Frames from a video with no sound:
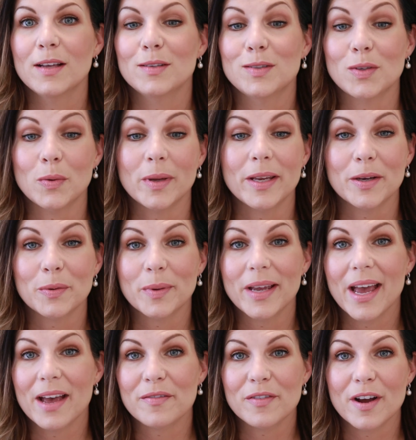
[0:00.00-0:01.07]
So here we
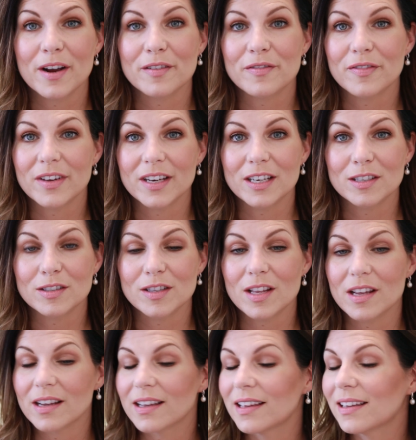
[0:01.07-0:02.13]
have our finished
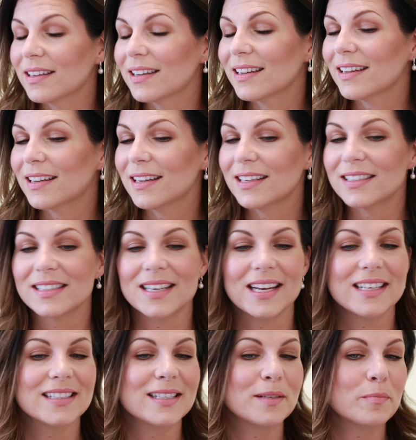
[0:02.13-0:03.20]
look. It's
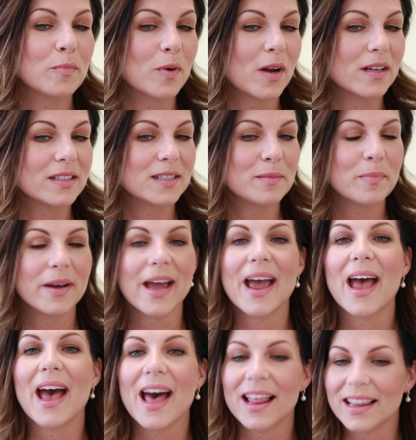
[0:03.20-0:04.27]
nice and bronzy but
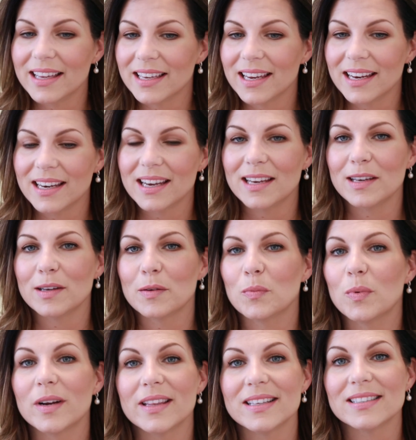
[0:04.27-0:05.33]
elegant, and you could
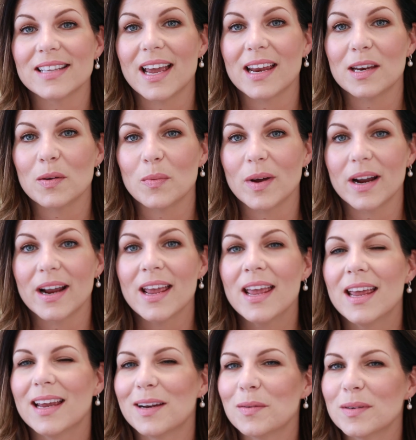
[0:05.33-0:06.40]
wear this anywhere.
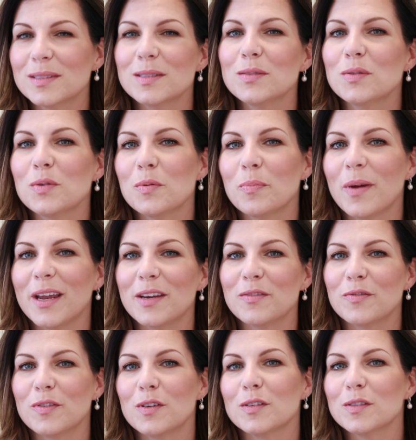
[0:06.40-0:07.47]
And it wasn't too
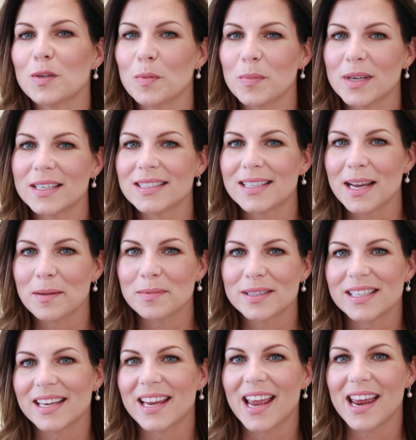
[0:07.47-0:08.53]
painful, too many steps
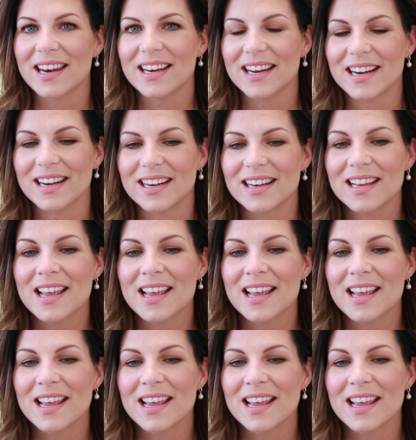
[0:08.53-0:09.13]
to get here.